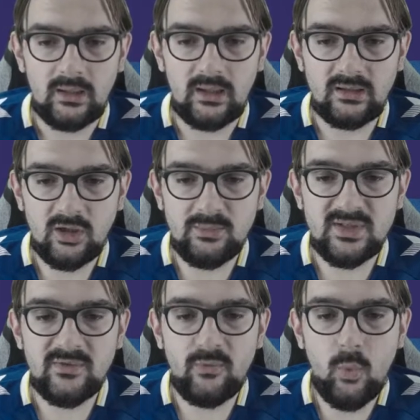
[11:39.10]
In
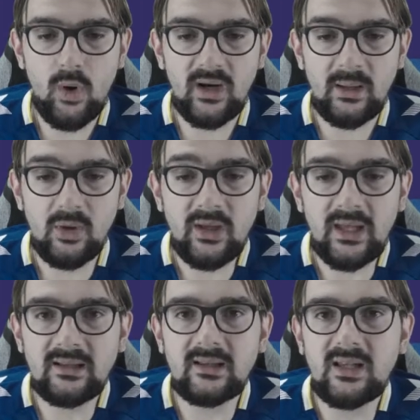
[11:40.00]
terms of what I'm
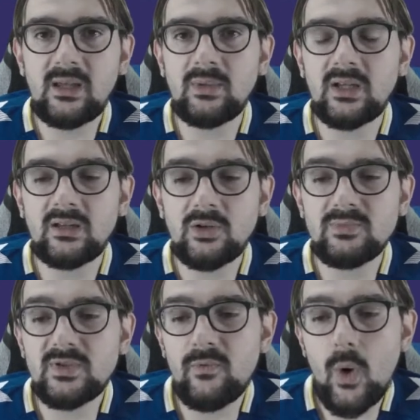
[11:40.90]
looking at the team and in
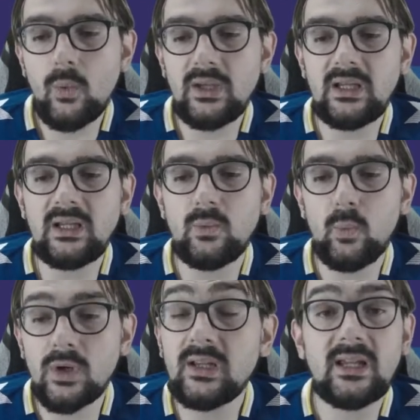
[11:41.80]
terms of what we need,
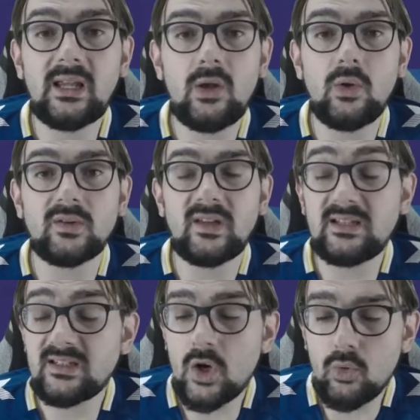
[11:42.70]
we're leaking goals.
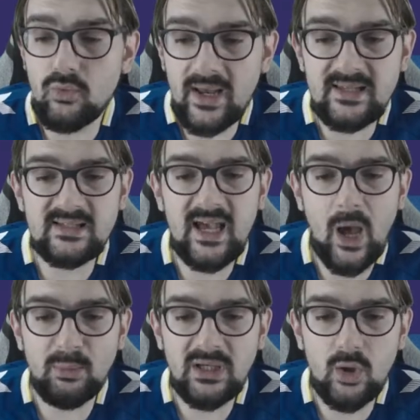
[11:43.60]
It's crazy
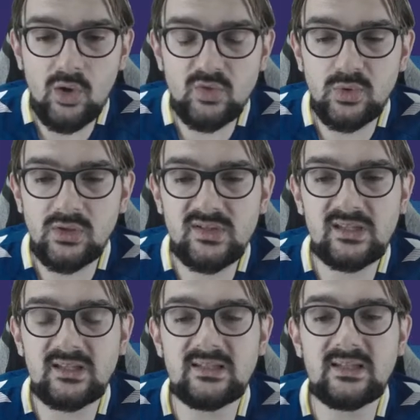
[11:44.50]
how many goals we're
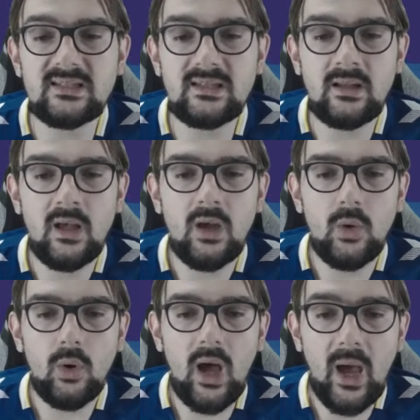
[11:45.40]
losing this season.
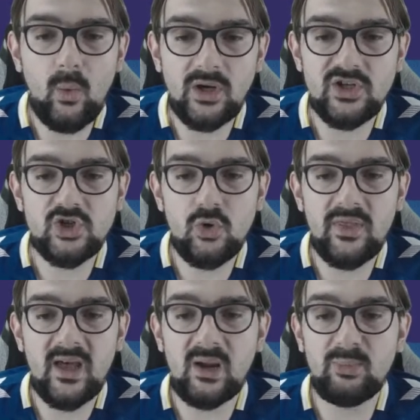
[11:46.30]
I want to shore
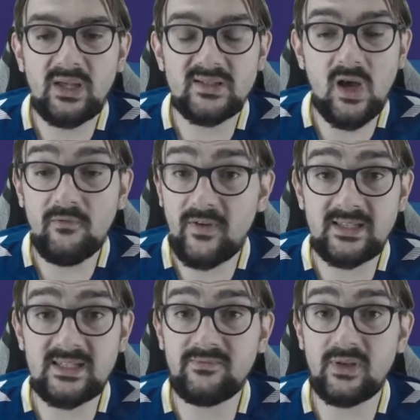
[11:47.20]
that up because
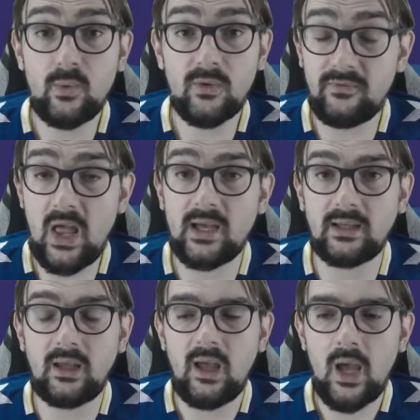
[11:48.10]
offensively we're flying.